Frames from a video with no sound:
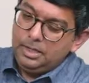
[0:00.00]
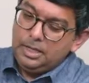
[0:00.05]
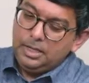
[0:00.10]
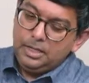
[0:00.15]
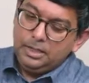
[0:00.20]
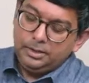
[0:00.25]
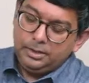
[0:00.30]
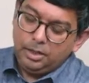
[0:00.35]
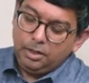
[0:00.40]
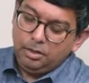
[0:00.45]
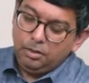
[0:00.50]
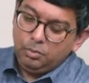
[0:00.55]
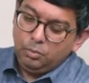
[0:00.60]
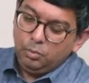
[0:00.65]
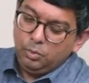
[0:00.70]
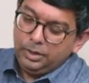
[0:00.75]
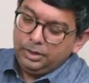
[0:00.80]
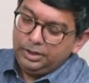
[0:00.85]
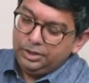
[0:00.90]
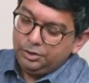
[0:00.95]
So
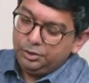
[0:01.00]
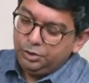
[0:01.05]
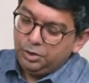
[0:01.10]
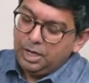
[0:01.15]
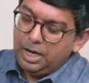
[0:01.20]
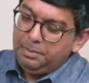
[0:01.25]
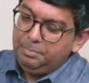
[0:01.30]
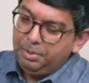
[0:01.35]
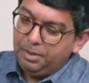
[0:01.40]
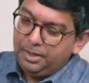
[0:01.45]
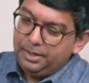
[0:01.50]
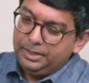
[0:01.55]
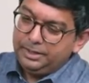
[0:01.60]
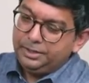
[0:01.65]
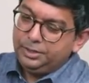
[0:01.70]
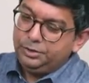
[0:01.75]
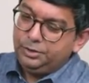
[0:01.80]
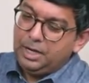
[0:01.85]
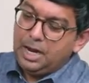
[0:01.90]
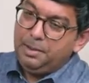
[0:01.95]
when your tripod is
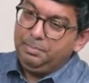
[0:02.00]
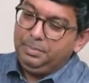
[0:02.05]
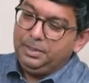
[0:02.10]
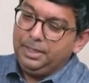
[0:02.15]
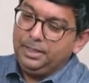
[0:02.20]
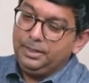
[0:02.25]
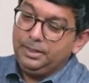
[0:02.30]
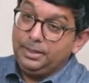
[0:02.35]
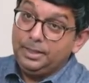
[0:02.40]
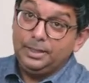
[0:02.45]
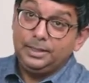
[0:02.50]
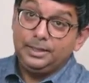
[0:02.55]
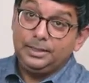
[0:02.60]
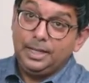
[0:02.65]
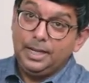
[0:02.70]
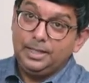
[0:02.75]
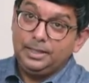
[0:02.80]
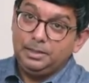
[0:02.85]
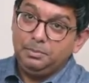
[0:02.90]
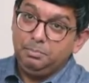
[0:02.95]
strapped in, it
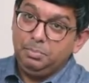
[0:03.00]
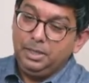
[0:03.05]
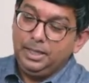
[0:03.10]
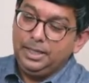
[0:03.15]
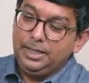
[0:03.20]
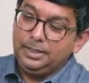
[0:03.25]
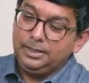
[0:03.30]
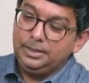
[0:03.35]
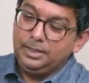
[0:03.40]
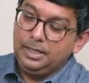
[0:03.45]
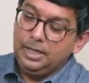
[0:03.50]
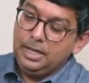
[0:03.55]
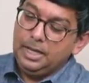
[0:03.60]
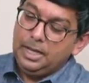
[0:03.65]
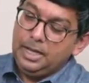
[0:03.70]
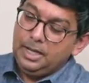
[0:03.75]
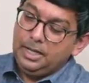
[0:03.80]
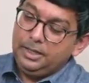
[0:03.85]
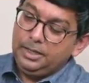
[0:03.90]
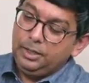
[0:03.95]
stays in place.
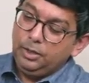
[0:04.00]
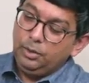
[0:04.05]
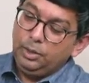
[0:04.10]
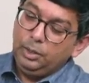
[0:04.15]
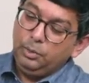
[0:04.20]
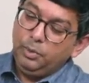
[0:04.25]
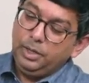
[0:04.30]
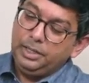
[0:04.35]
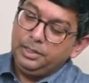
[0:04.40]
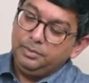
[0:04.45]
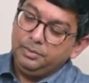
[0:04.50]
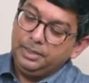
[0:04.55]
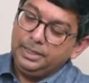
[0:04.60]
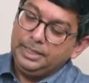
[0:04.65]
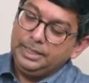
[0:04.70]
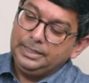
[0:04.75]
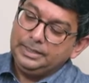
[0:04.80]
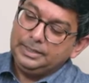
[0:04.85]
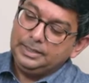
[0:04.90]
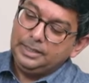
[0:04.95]
The only way to
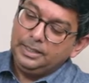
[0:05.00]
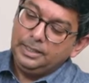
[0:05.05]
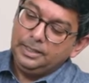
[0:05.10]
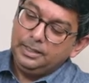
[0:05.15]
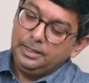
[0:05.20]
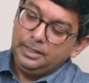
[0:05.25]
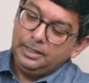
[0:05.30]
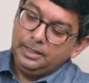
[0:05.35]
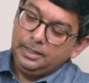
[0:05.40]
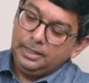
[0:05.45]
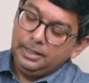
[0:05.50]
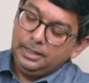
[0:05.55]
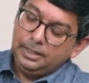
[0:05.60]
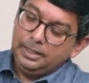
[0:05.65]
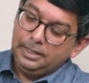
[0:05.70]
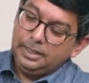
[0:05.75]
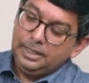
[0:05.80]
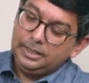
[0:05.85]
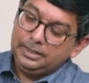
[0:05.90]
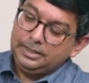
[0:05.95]
release
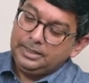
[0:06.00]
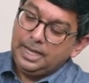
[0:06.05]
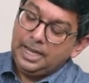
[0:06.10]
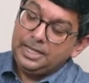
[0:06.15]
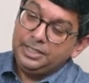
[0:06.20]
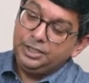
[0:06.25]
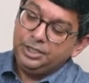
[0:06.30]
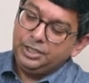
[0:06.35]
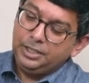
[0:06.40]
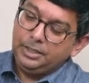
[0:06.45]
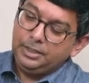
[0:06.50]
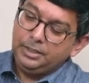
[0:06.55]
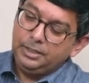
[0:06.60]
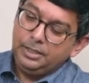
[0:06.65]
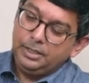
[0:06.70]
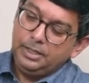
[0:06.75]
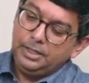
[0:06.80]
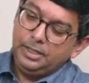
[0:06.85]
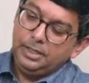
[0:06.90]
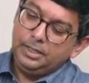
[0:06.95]
this tension
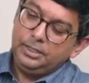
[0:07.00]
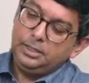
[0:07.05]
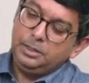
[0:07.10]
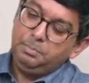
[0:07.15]
is to